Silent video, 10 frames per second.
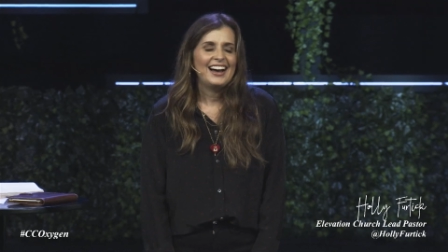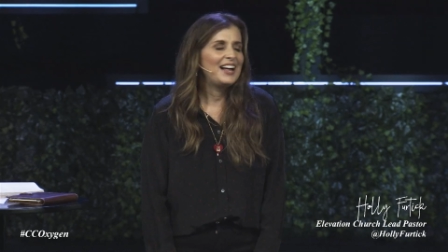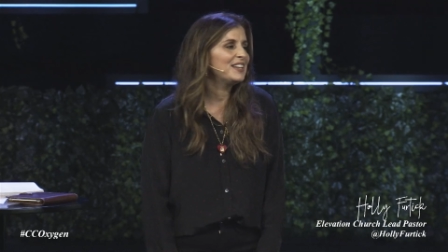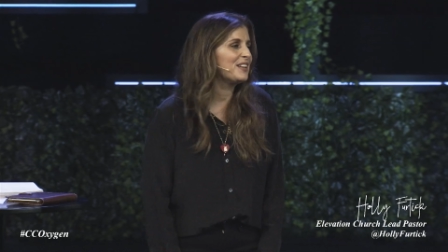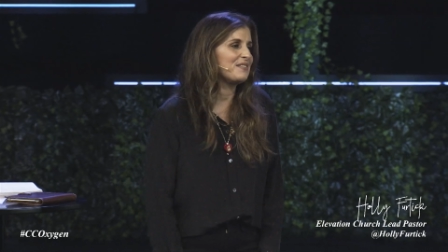
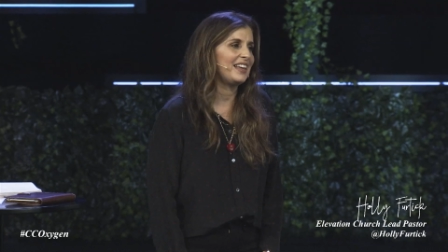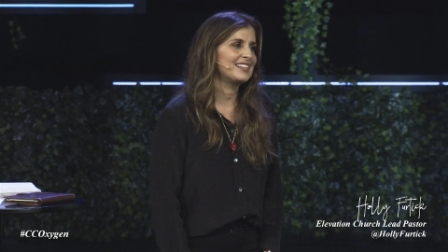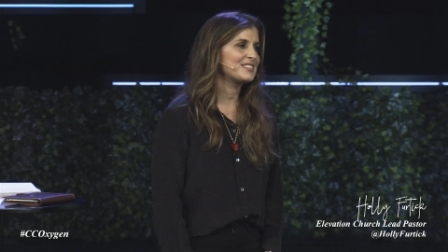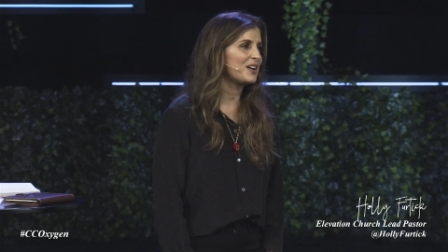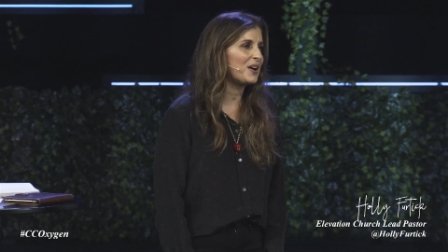I love
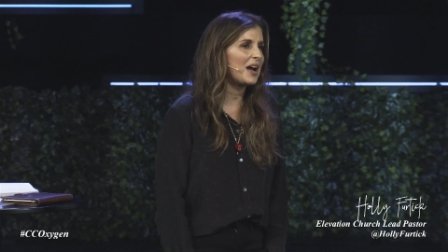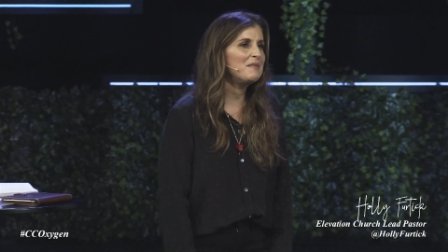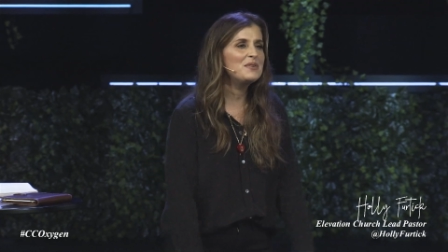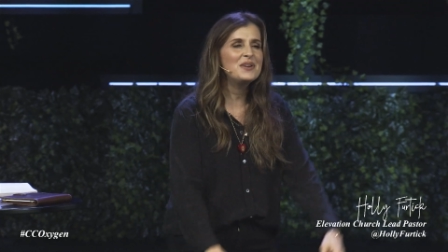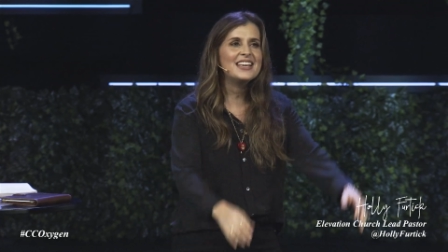that song. I
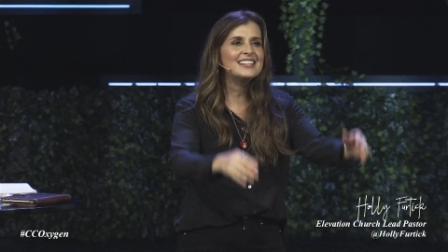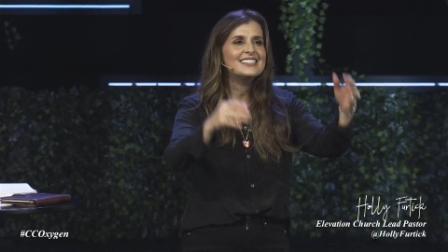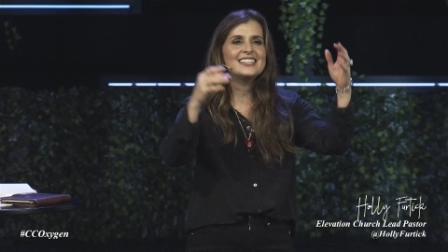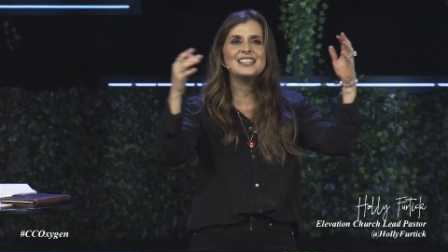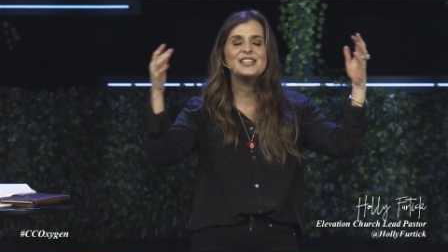mean, we can
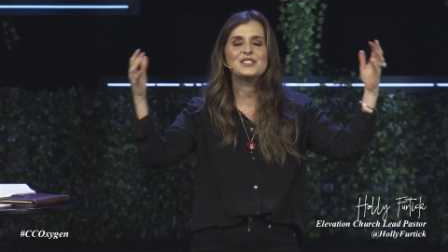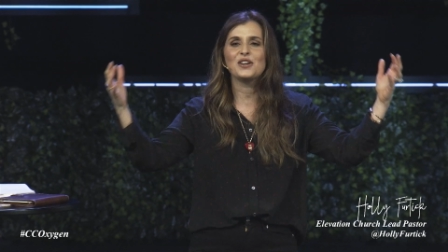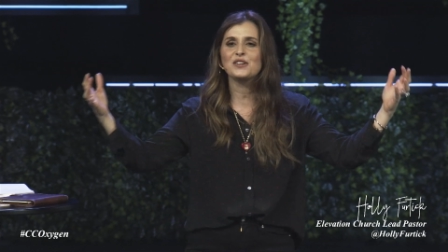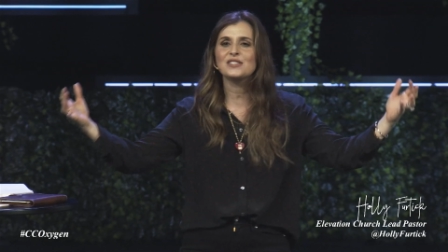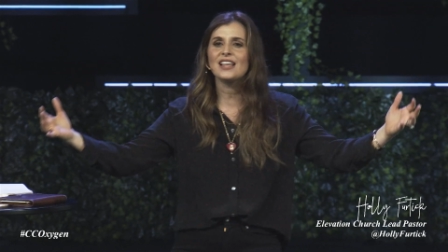sing these
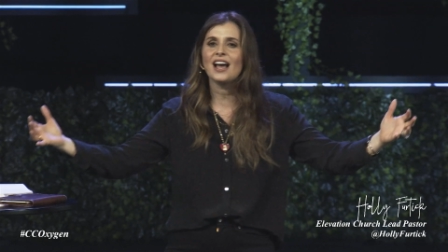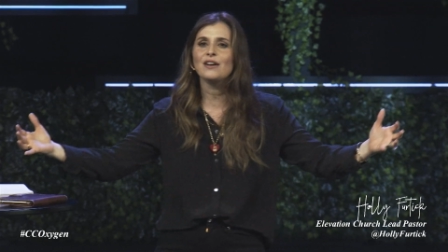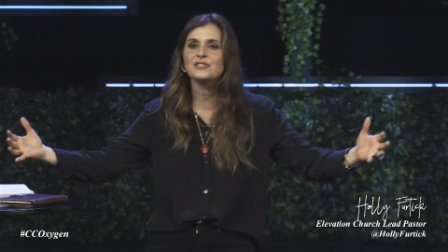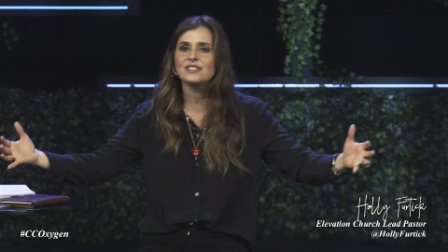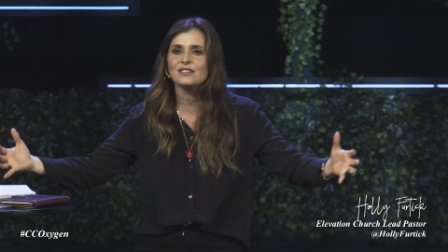songs
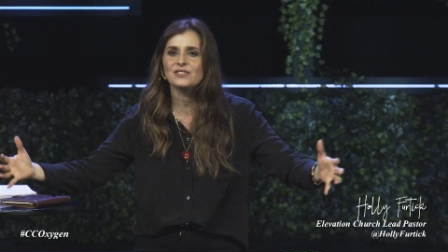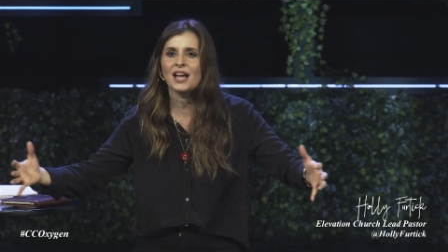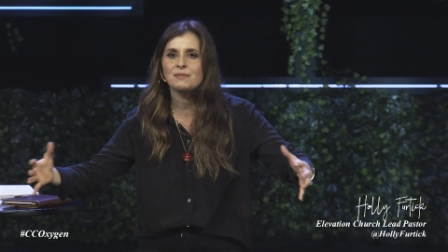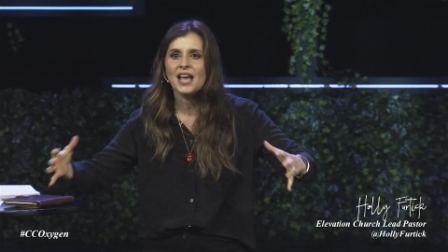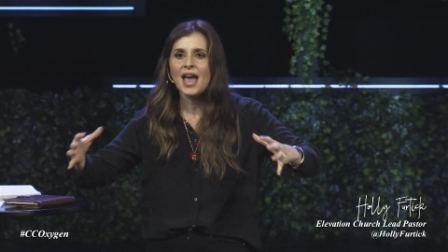thousands of
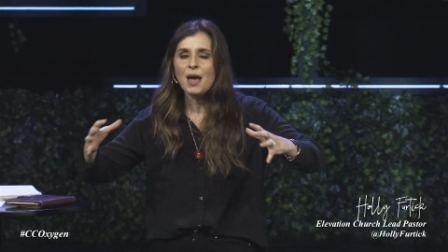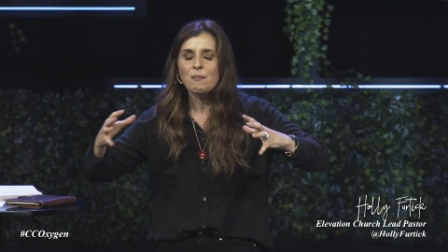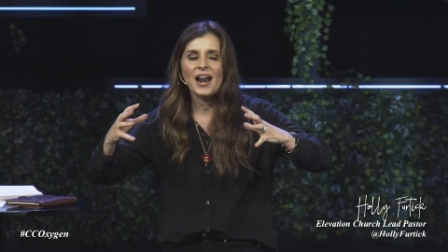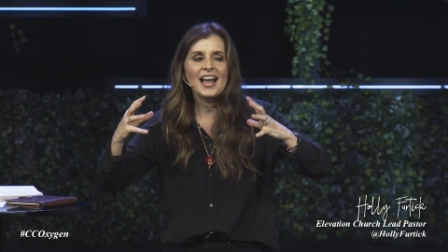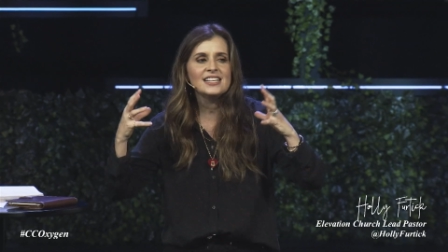times,
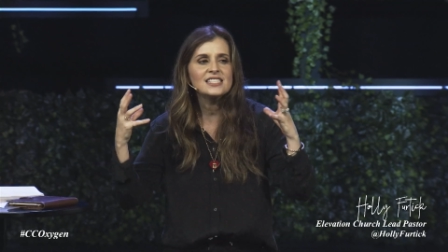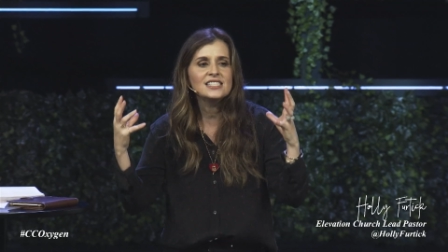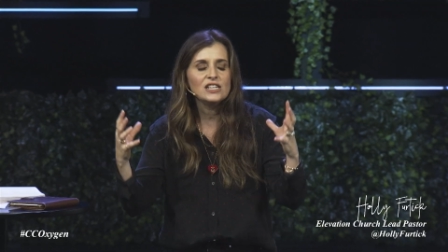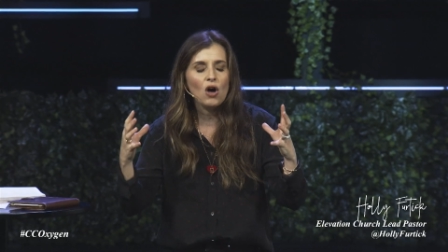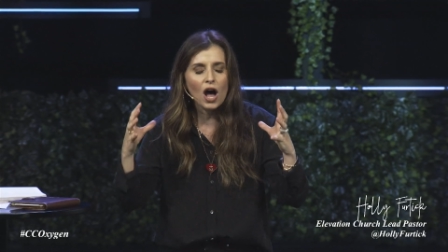but
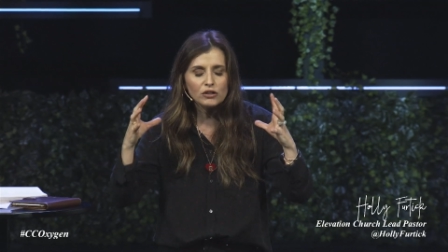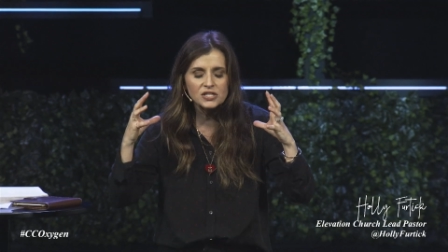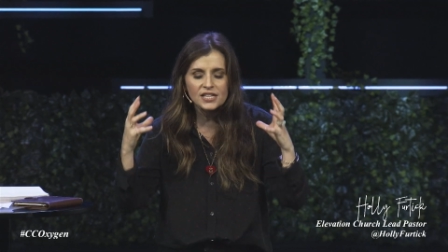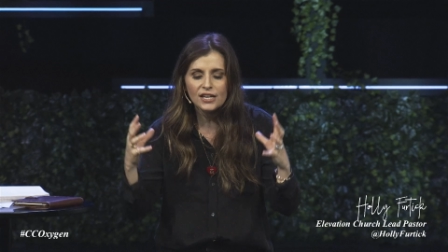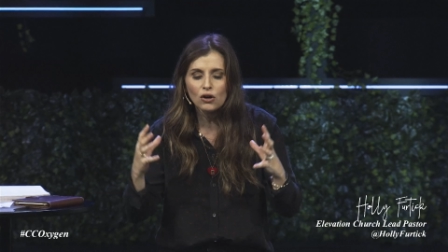I'll
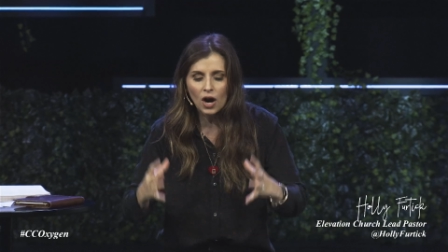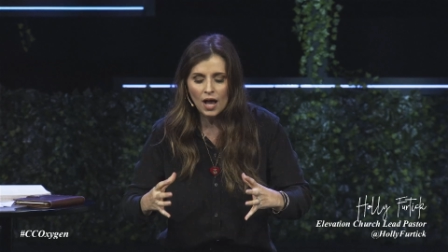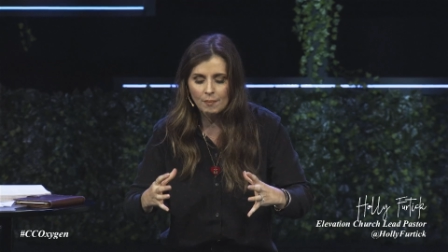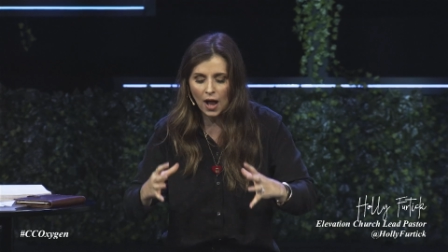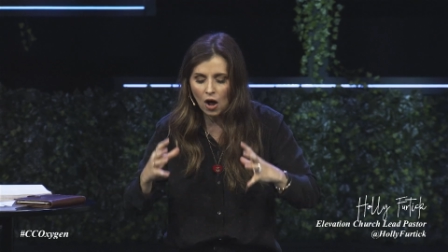tear
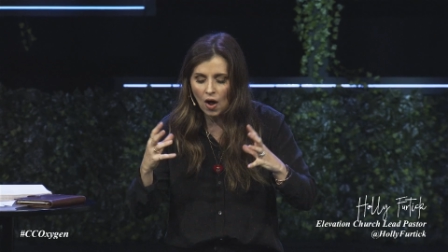up.